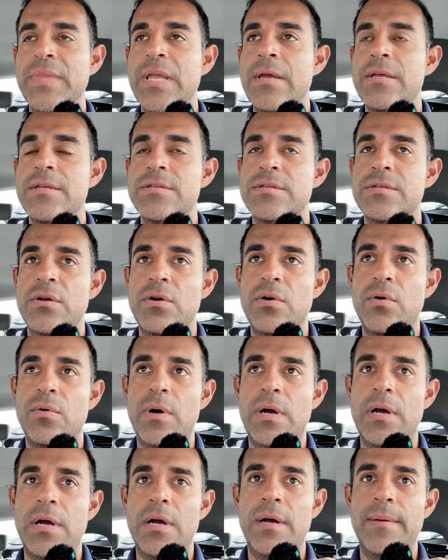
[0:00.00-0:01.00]
So,
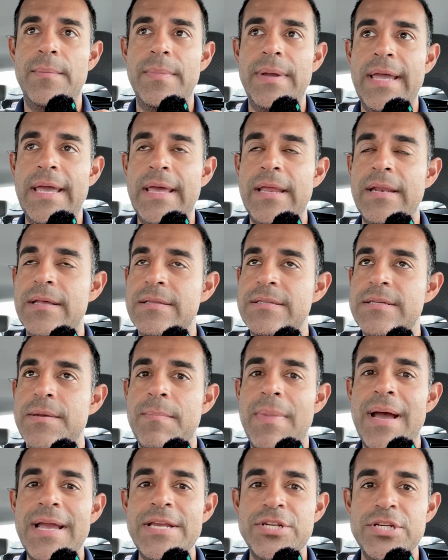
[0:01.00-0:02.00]
and to
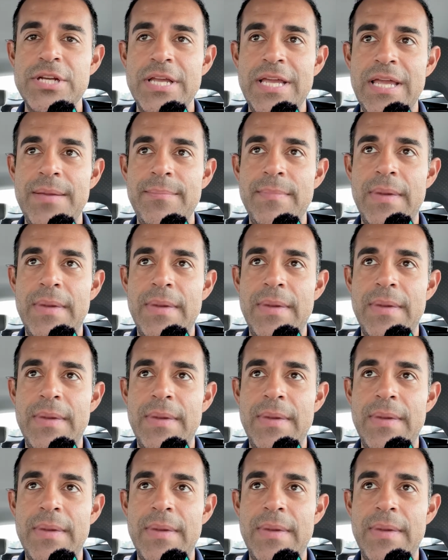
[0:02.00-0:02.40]
my shame,